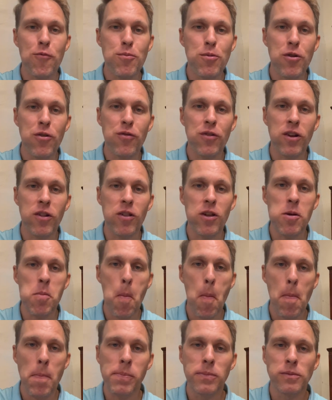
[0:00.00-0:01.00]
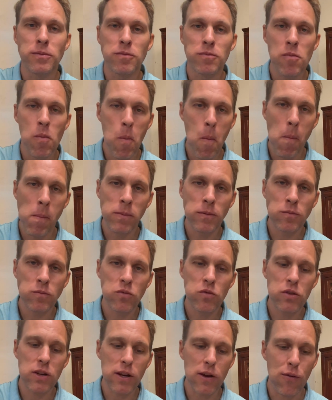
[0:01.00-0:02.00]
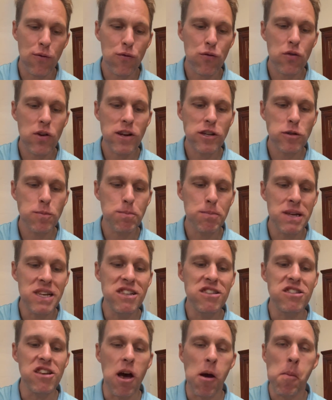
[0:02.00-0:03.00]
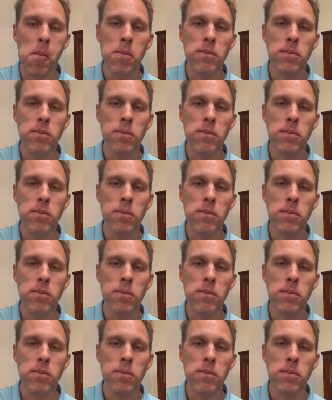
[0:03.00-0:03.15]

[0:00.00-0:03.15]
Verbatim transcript: perfectly. It's like a fresh pizza.